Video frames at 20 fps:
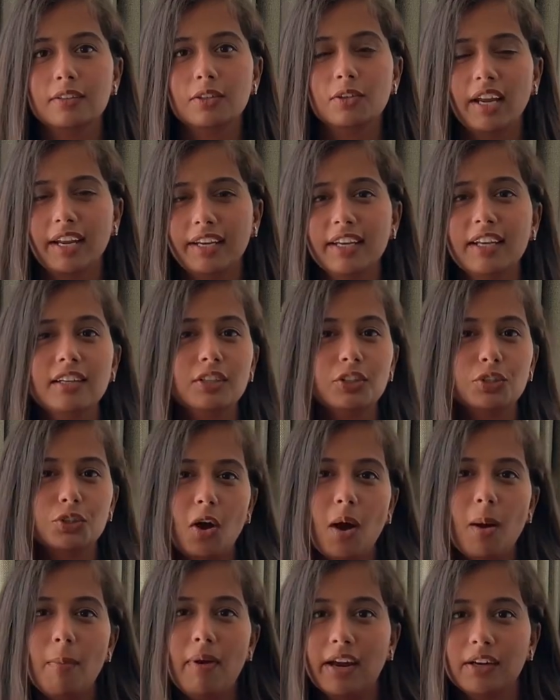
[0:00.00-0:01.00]
getting a
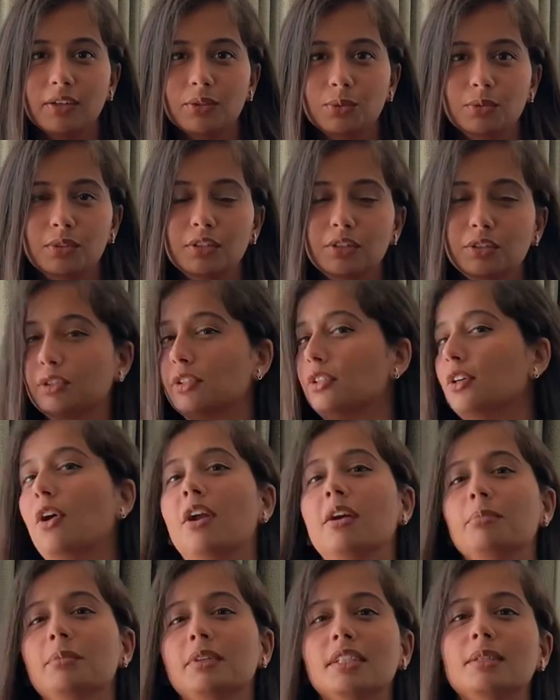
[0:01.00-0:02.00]
job at Google should
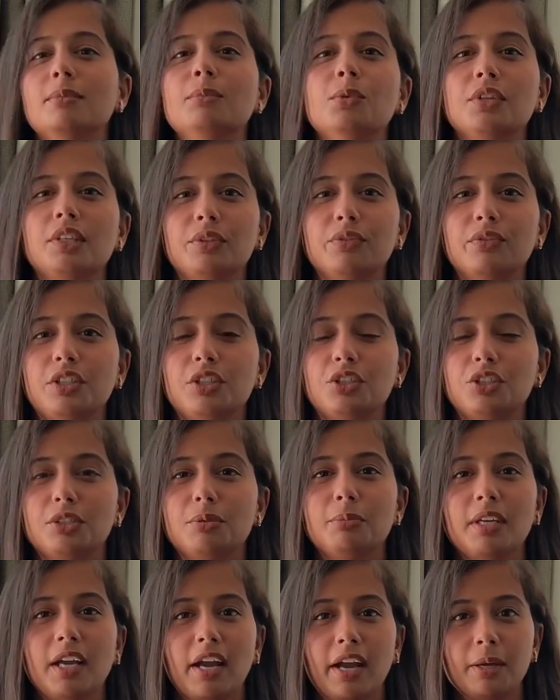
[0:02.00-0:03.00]
not be the motivation
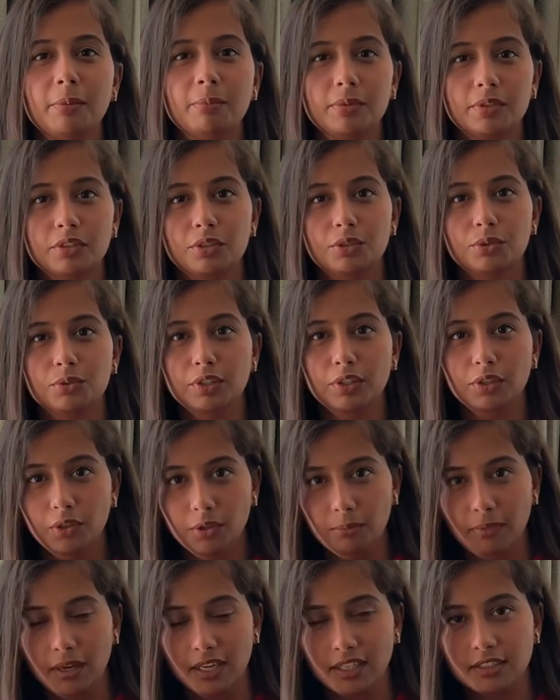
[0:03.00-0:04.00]
behind pursuing your
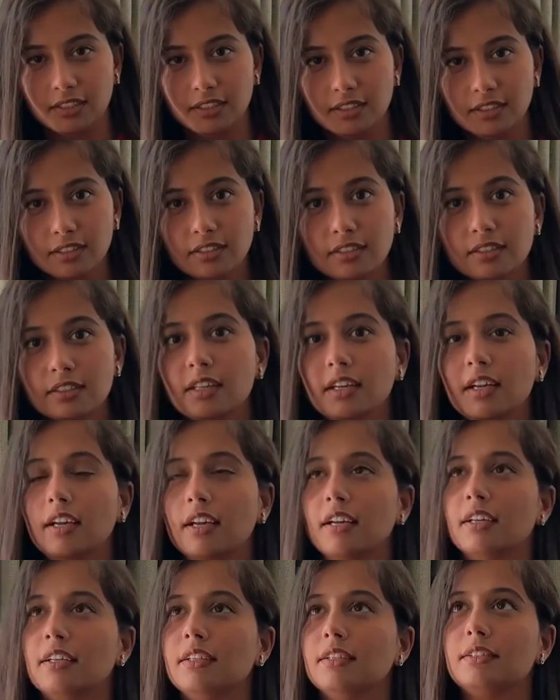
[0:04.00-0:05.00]
master's.
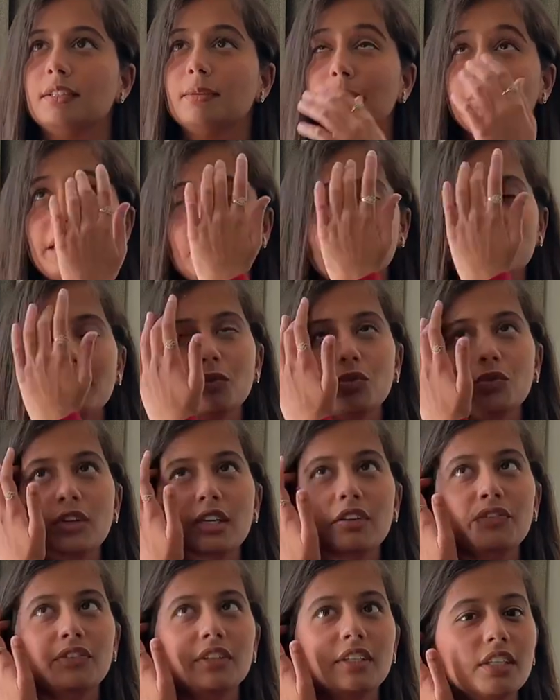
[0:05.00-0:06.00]
The minimum
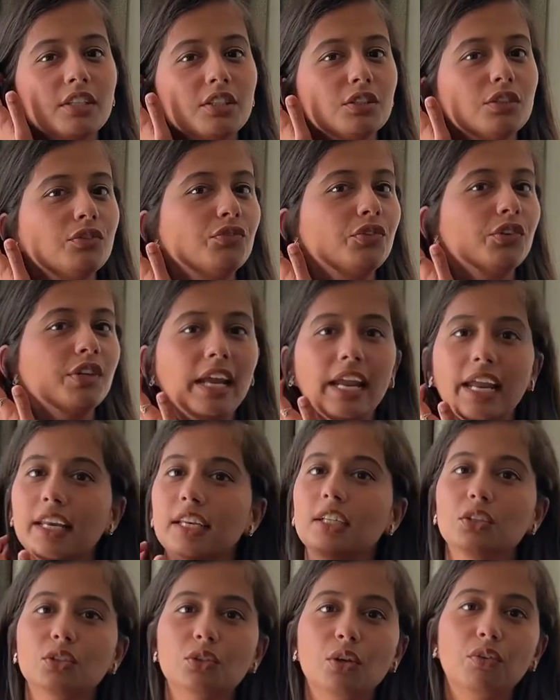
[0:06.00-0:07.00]
qualification for
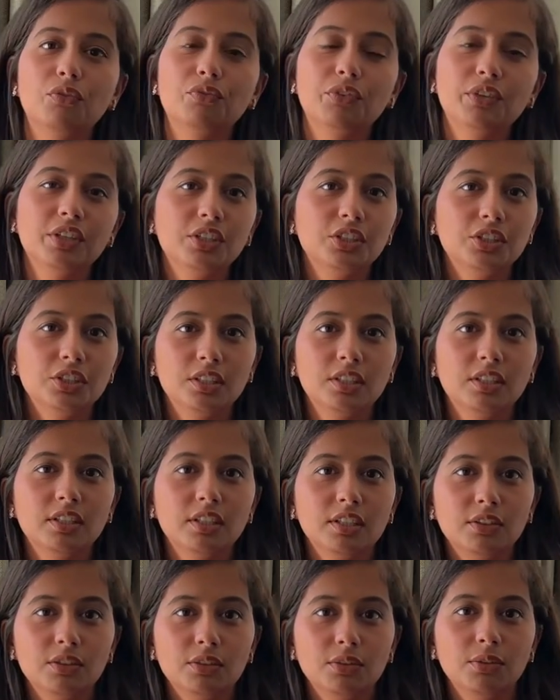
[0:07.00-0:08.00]
any software
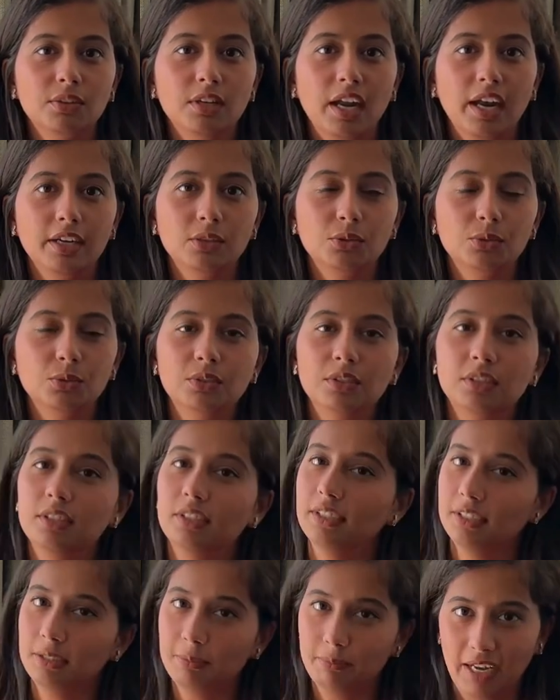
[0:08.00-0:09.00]
engineering role at Google
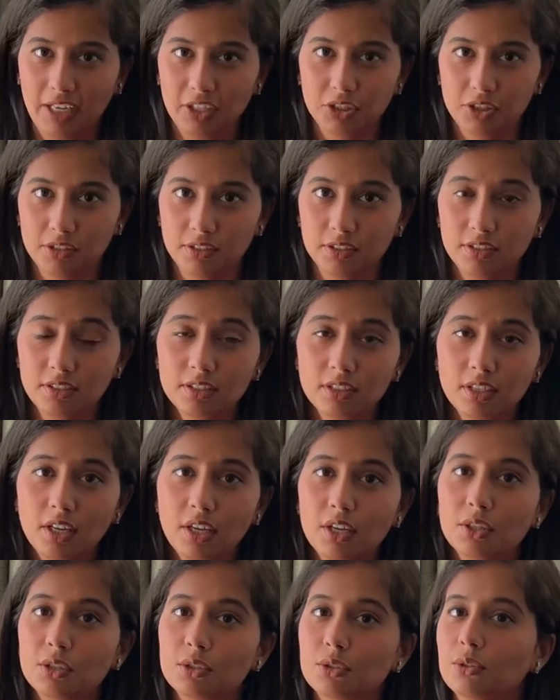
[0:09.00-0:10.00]
is bachelor's.
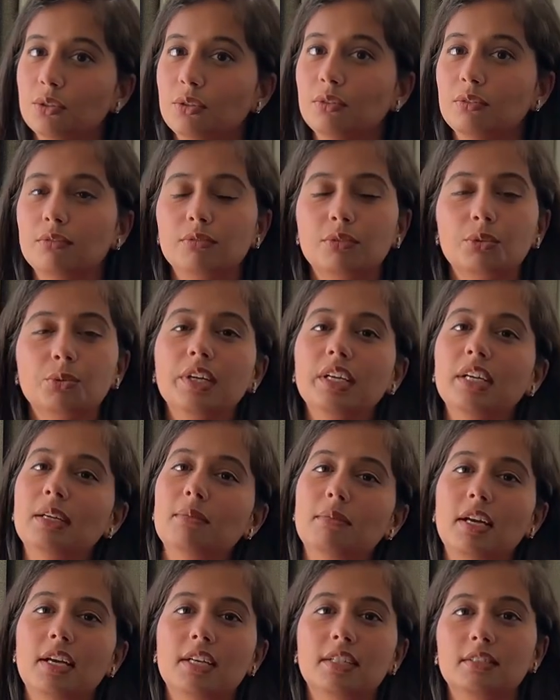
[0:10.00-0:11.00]
So doing a
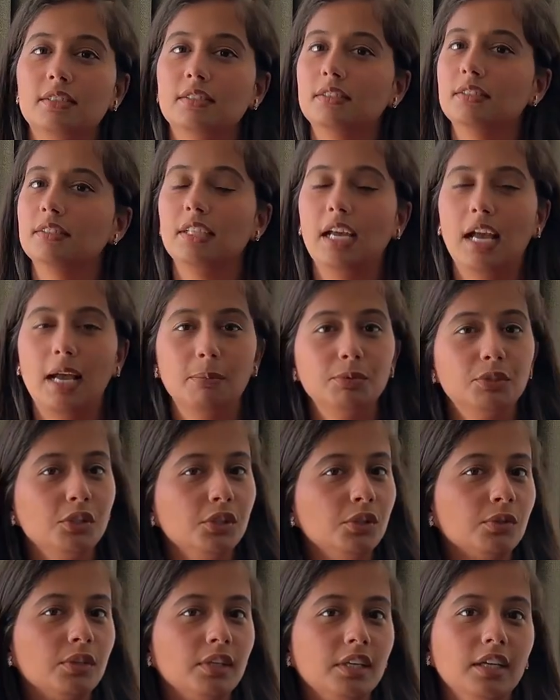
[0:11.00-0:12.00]
master's is
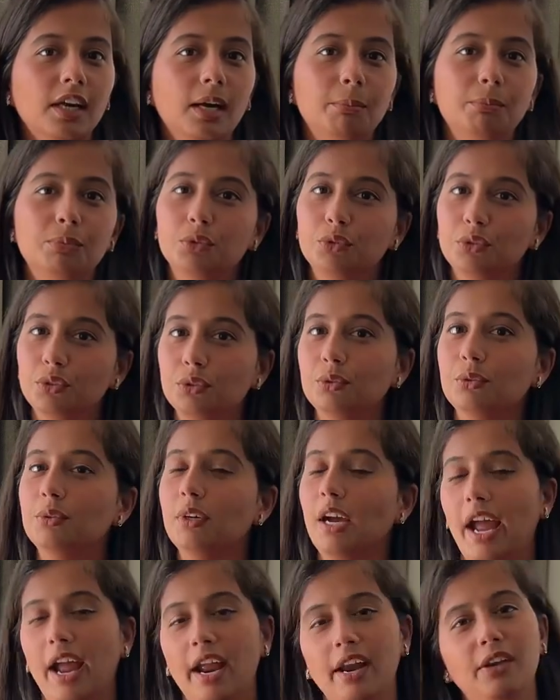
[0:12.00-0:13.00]
absolutely up to you
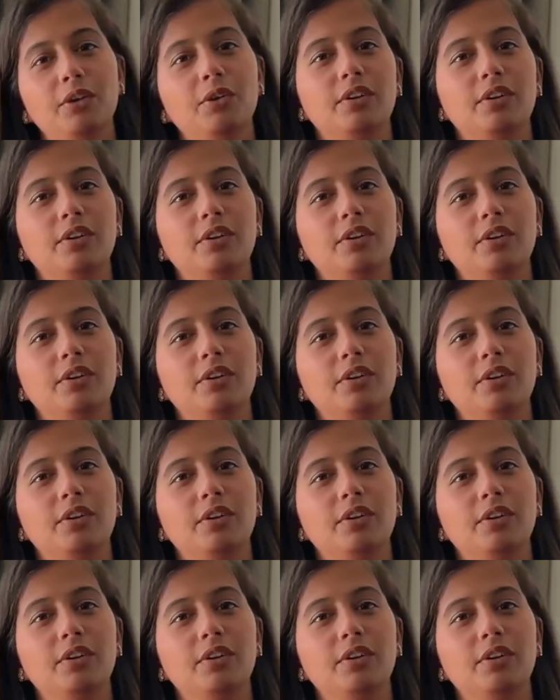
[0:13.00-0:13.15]
and